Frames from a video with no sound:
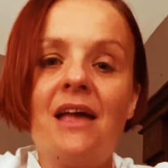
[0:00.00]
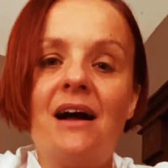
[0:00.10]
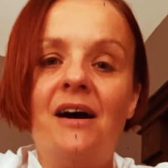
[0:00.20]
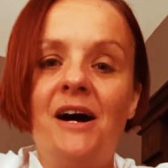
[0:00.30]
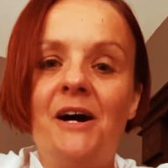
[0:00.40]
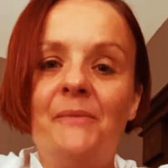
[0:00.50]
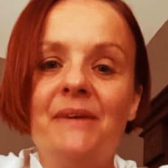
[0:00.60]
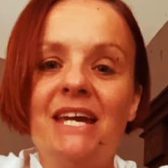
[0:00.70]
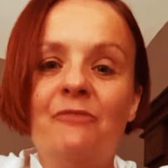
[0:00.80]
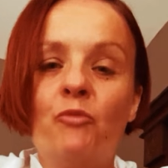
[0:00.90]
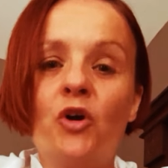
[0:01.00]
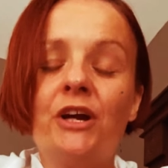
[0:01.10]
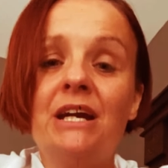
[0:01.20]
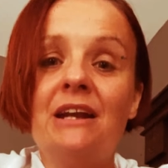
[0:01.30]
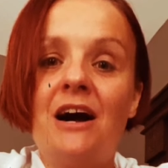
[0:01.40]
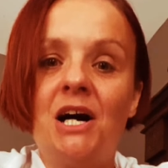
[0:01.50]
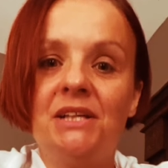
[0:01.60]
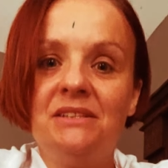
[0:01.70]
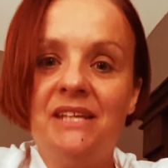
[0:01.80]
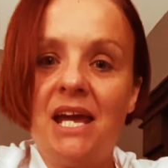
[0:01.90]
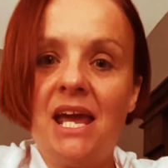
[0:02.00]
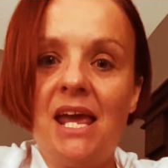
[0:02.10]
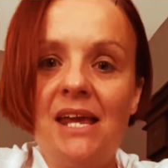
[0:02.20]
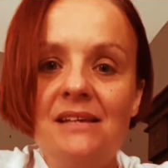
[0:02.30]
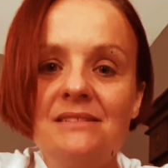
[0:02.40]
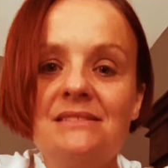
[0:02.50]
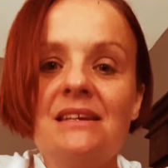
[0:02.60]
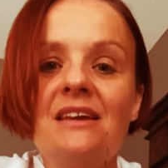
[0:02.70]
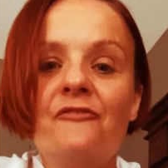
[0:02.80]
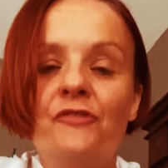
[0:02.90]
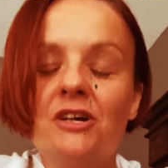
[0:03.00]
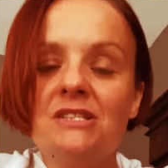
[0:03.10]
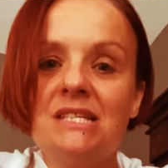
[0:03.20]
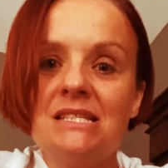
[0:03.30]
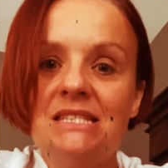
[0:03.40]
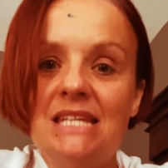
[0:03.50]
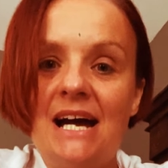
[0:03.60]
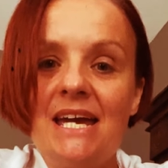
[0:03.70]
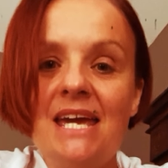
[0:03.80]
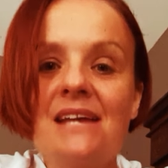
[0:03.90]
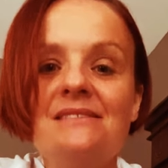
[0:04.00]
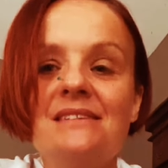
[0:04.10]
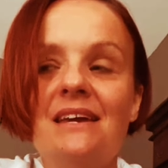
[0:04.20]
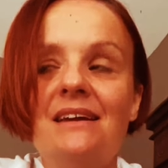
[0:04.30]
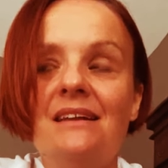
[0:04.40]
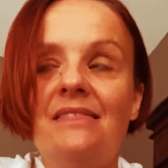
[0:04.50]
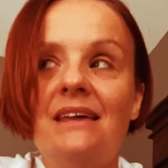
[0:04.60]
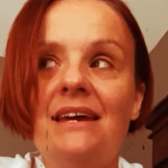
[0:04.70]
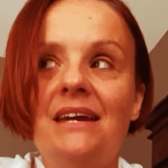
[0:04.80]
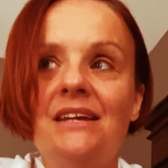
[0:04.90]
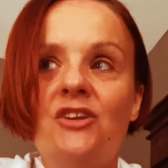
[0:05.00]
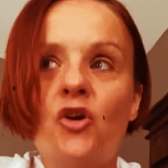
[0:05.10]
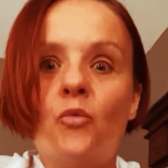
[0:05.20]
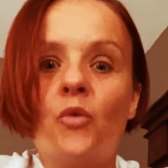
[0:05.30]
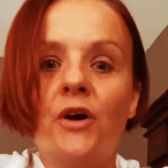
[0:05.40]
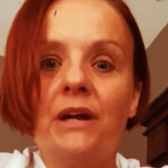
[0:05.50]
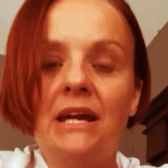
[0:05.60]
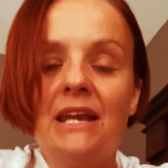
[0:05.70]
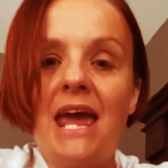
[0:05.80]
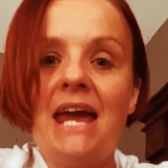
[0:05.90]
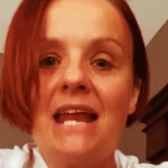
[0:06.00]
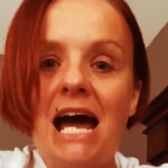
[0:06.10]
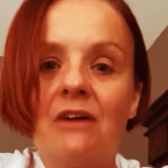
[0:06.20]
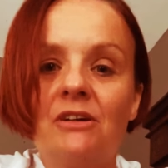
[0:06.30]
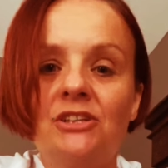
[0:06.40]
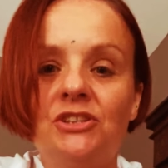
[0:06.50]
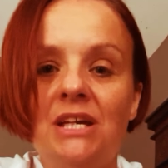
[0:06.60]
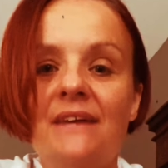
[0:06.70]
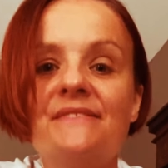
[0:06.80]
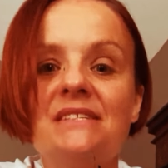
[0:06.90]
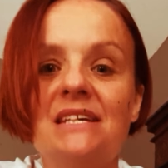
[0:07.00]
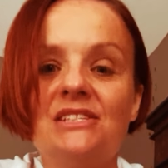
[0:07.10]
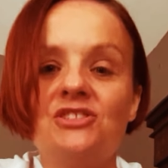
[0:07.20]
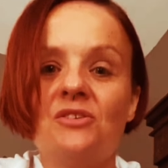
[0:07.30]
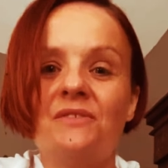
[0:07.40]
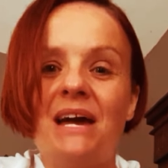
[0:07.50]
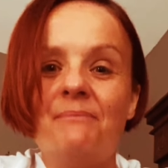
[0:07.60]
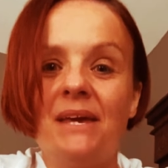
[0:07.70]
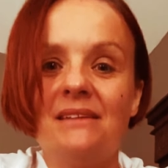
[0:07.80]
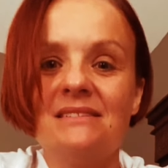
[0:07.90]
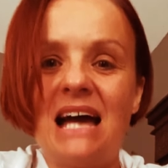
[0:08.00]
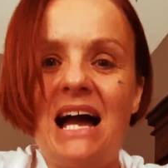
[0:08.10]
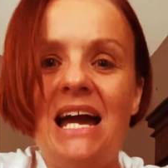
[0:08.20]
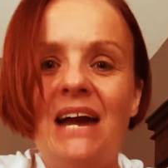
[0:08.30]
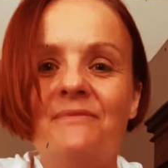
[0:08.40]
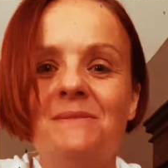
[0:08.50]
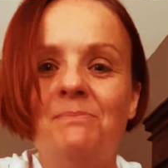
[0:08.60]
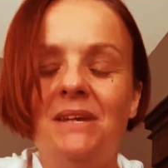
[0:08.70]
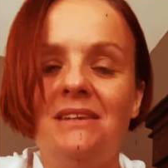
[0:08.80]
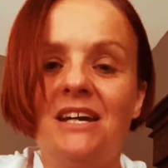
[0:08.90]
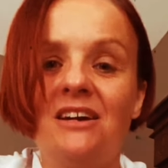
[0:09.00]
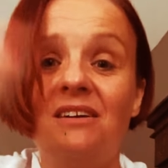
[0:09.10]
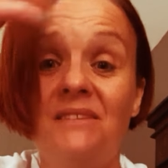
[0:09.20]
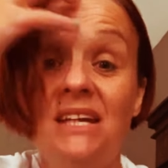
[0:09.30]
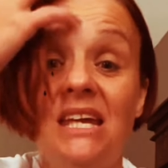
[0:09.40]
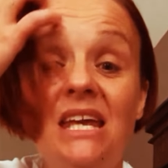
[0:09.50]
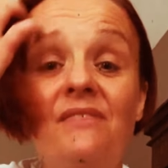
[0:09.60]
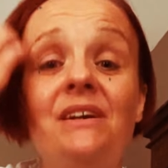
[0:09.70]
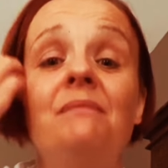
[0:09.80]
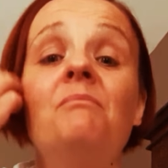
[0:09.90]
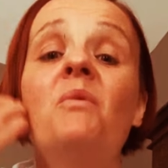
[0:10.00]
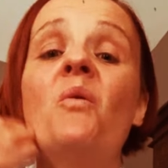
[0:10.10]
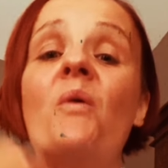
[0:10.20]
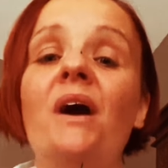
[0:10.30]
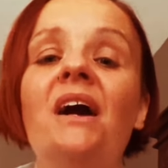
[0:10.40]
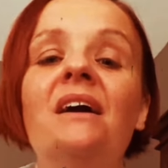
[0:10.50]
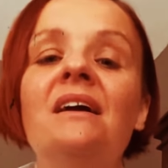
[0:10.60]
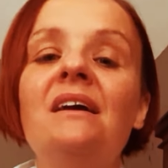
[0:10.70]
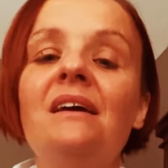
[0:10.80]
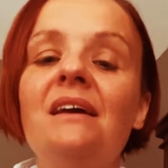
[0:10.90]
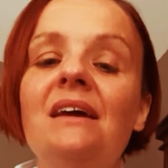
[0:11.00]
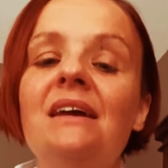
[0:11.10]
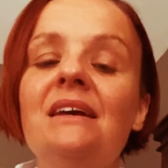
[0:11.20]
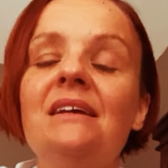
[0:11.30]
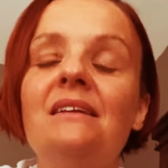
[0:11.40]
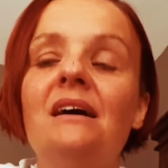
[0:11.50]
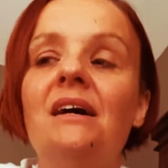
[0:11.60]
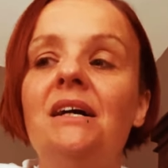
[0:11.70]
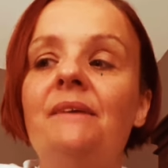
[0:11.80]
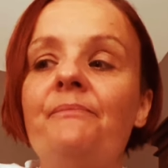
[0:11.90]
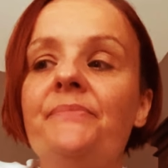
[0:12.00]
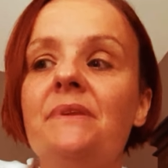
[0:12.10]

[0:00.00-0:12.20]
Um, and working on days versus nights and then working eight hour shifts. And so that means I have to be there even more. And um,